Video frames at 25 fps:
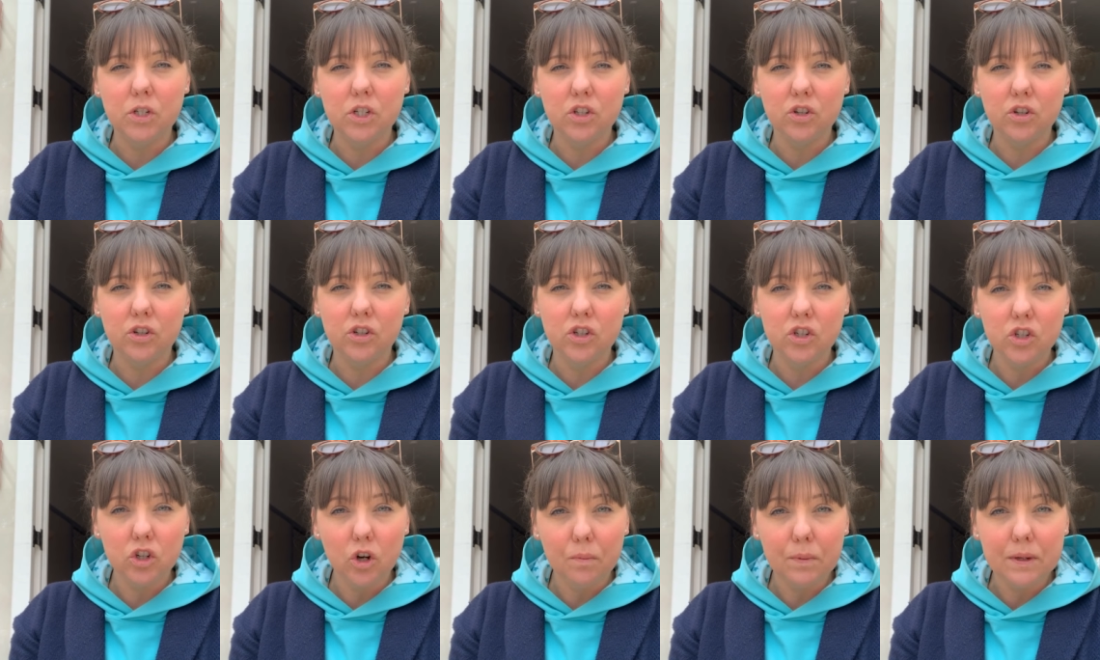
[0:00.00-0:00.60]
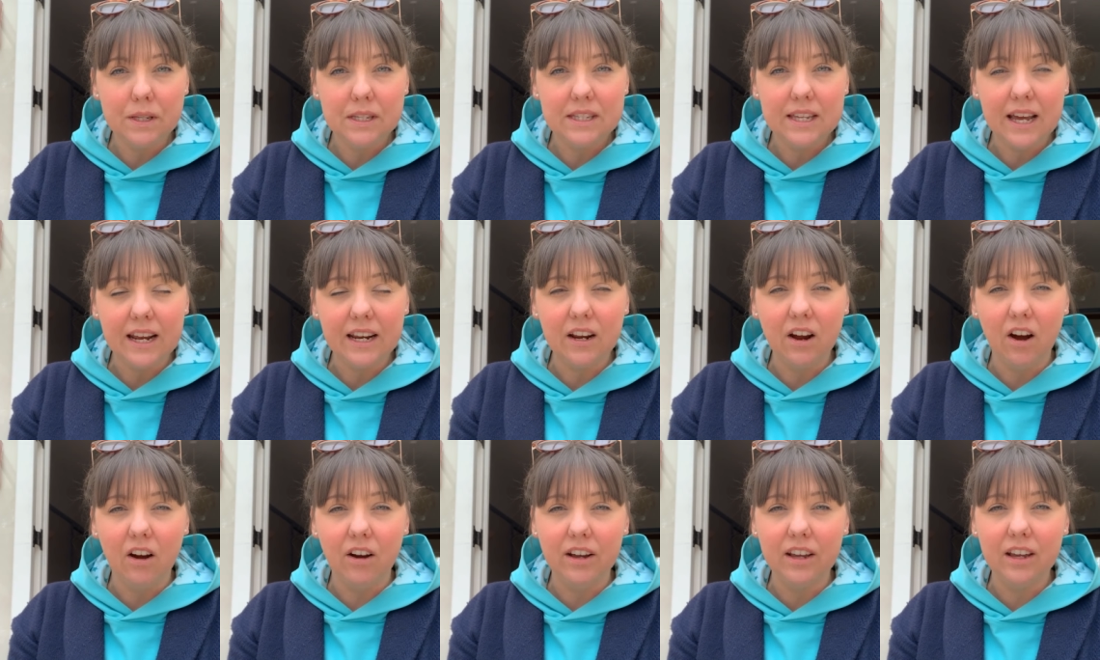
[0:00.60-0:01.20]
She's got a shop in
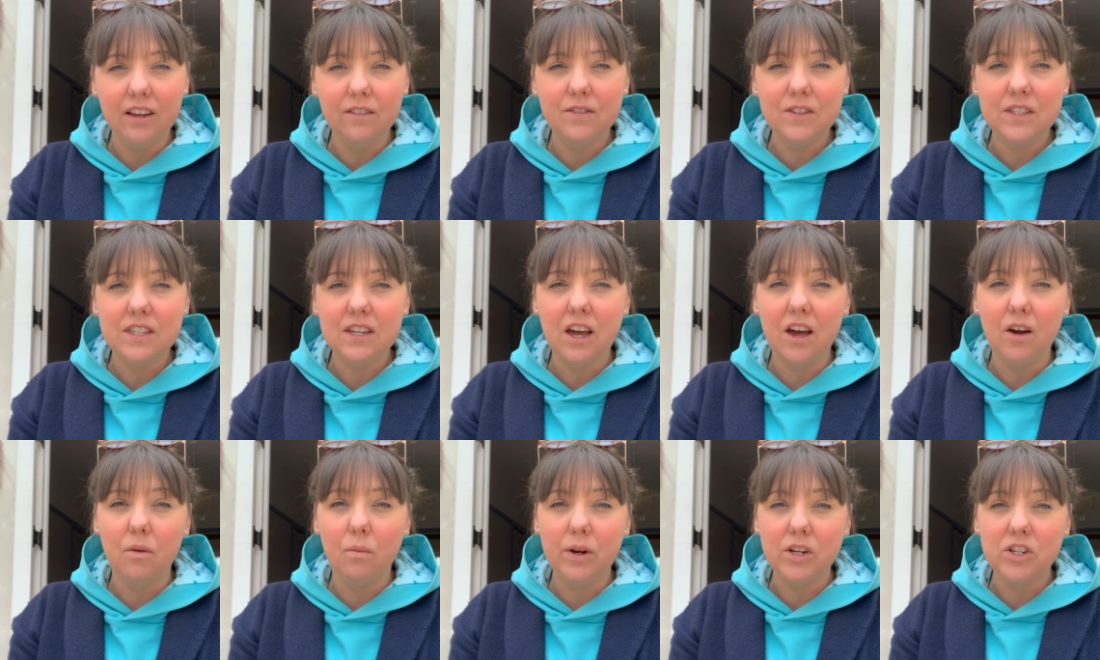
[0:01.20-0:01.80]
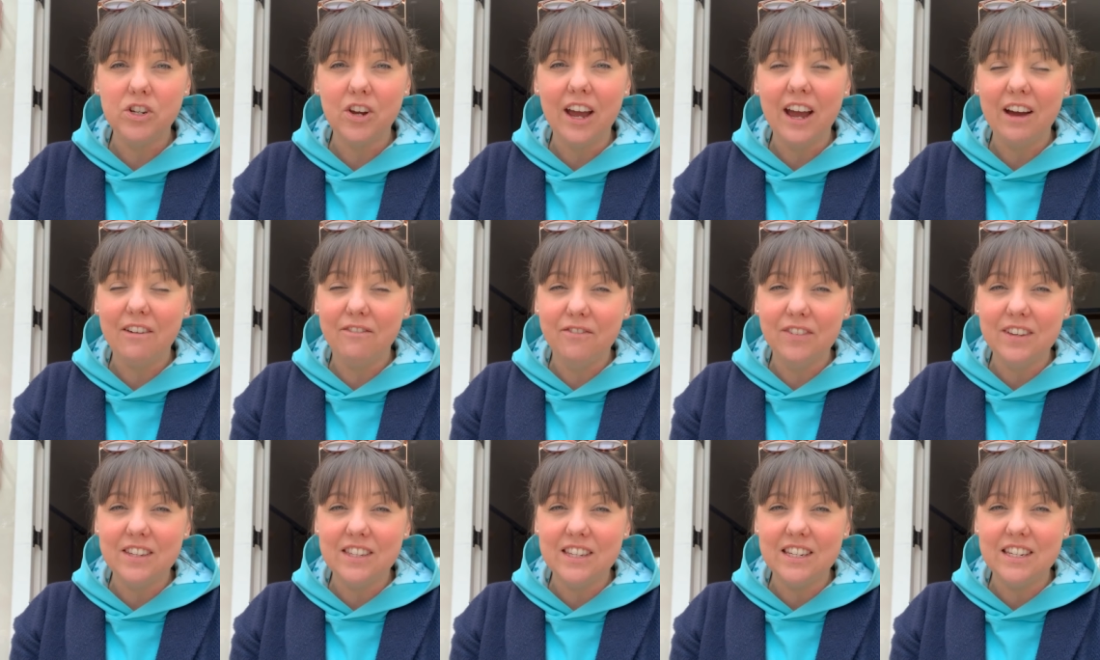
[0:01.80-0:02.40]
St Ives, uh, which I
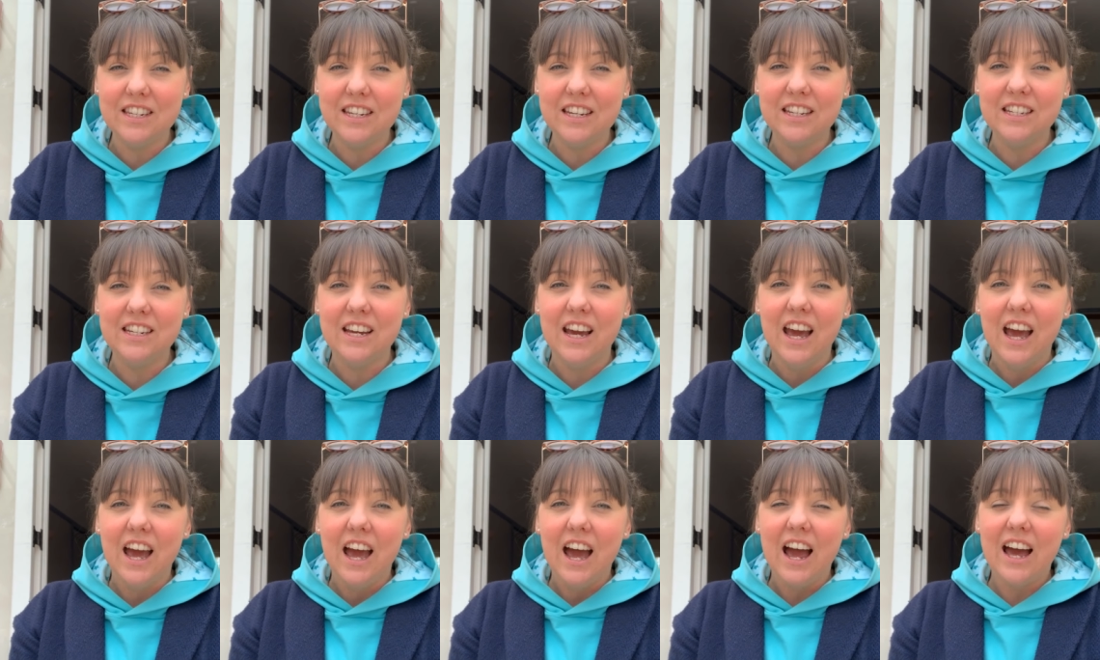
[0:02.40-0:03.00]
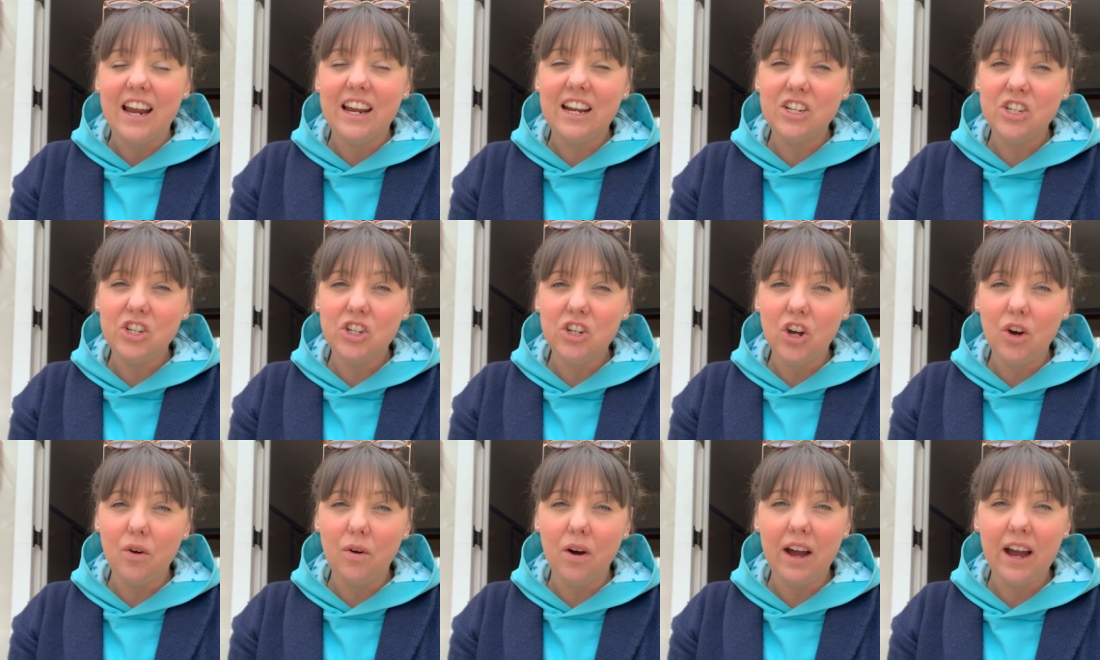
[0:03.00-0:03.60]
have visited, and as
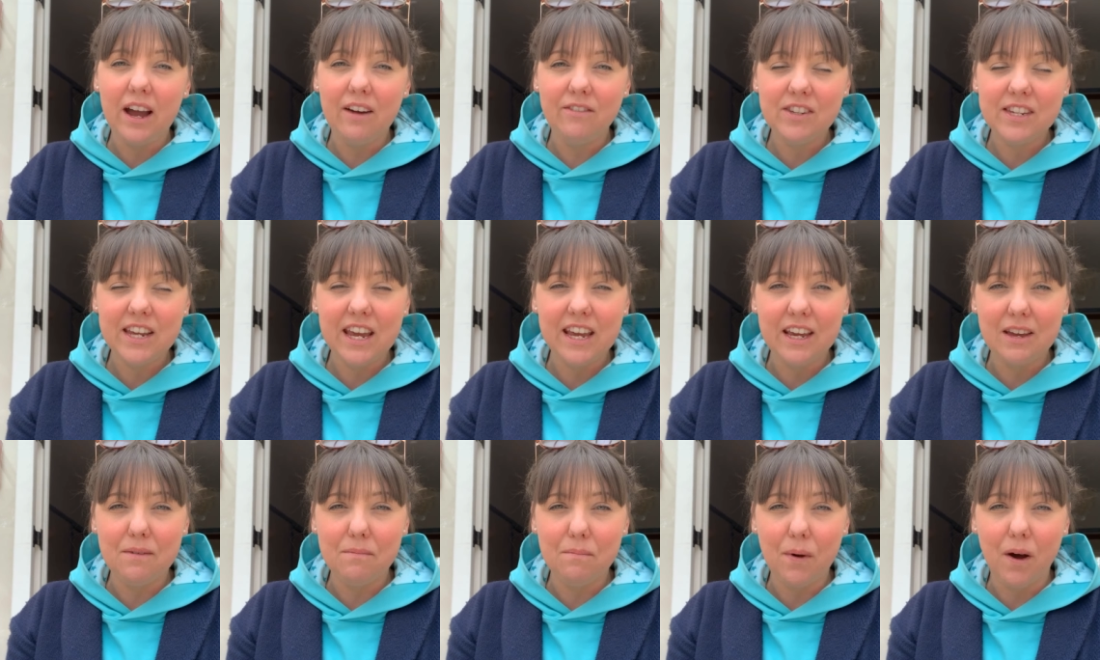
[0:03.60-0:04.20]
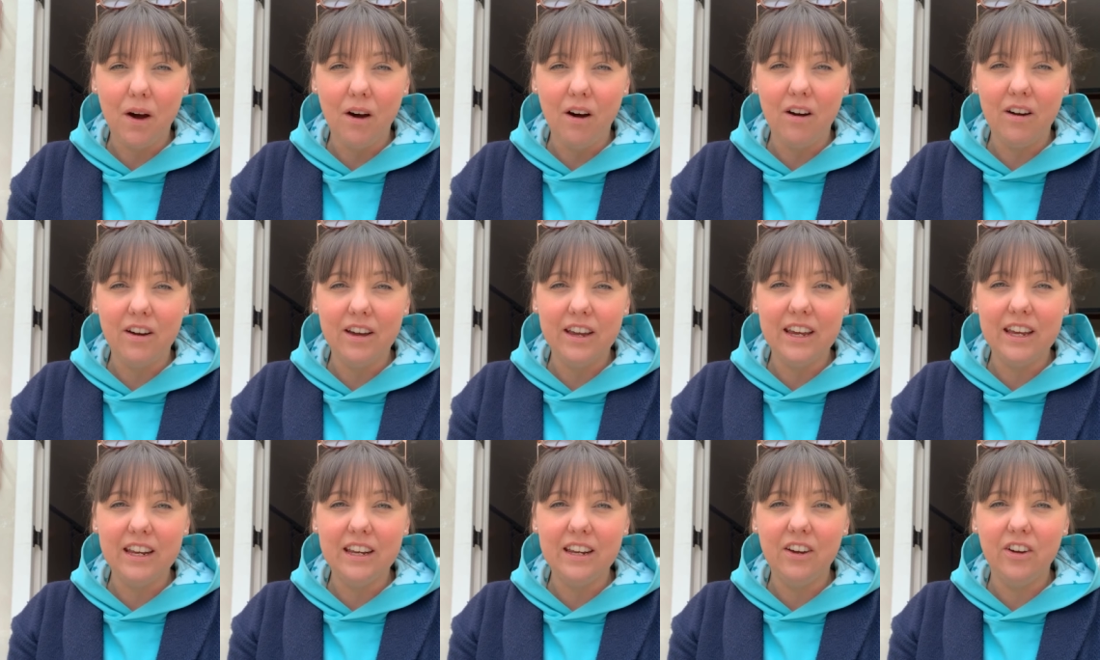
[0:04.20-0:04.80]
you know, I have taken
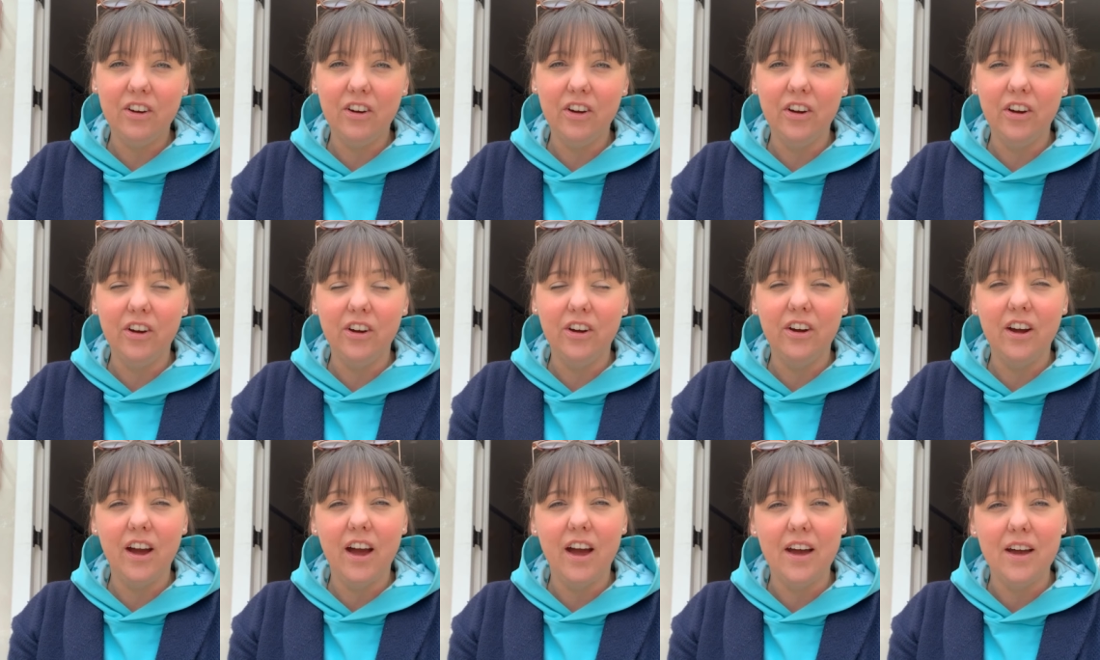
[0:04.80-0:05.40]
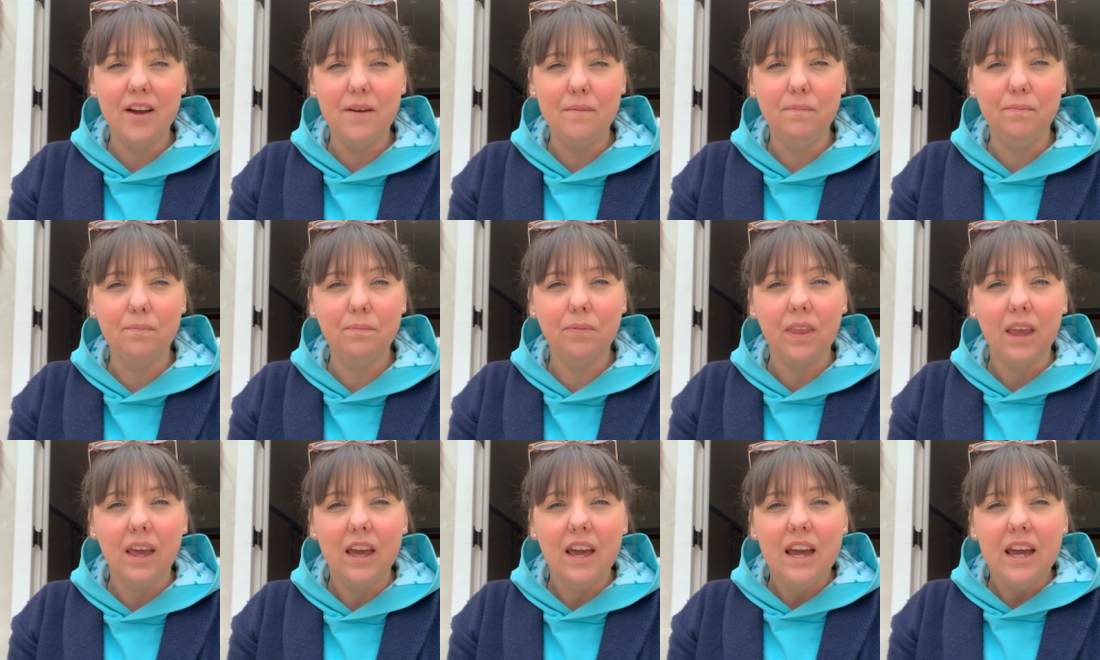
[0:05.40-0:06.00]
part in her
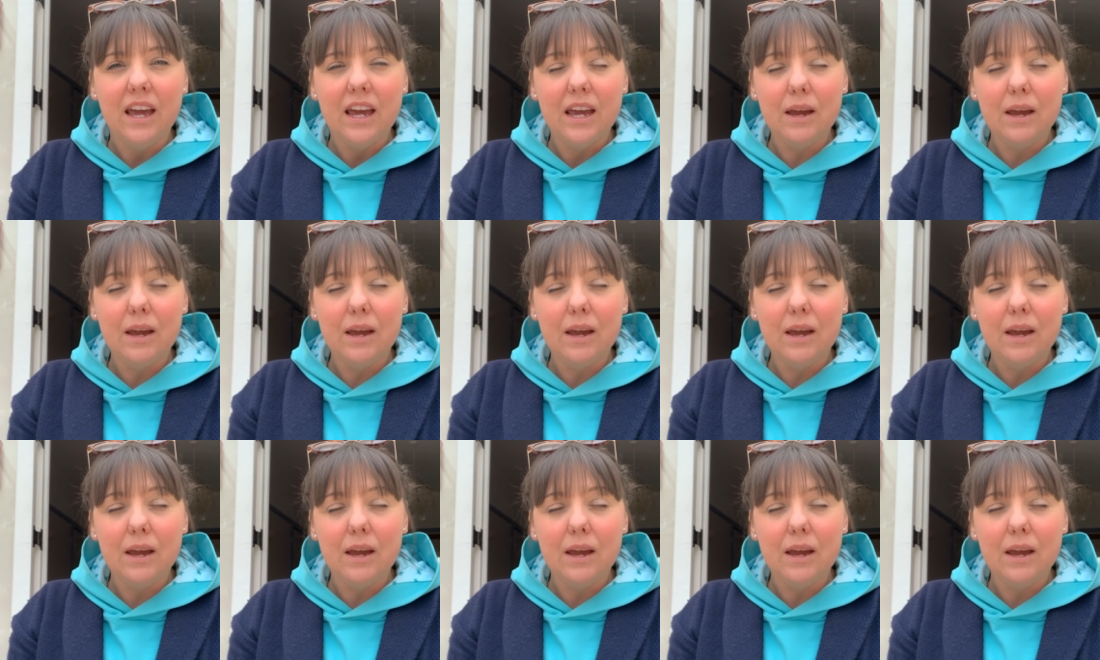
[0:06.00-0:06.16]
um,